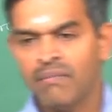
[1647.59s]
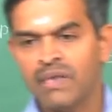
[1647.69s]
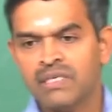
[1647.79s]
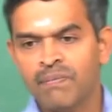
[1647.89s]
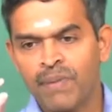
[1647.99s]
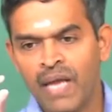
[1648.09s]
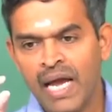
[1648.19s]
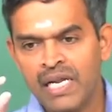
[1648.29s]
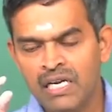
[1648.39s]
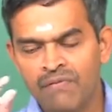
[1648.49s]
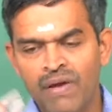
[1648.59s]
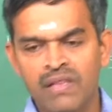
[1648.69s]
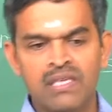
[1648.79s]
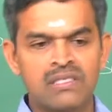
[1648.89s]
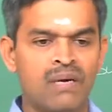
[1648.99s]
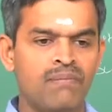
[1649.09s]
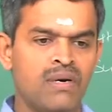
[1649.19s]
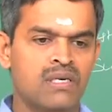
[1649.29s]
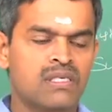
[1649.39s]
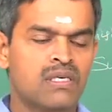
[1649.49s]
by simply identifying these
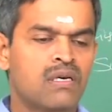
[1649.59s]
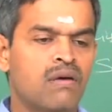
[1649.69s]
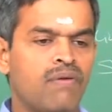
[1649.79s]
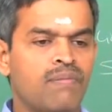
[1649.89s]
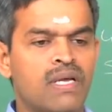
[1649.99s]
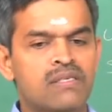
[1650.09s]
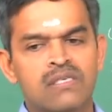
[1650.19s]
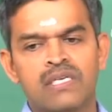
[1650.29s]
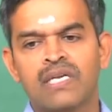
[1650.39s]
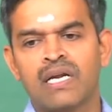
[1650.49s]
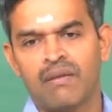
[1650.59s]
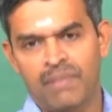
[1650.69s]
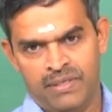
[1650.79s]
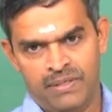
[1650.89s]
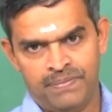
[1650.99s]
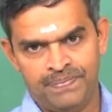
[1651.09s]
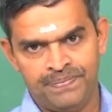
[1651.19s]
numbers from the existing database.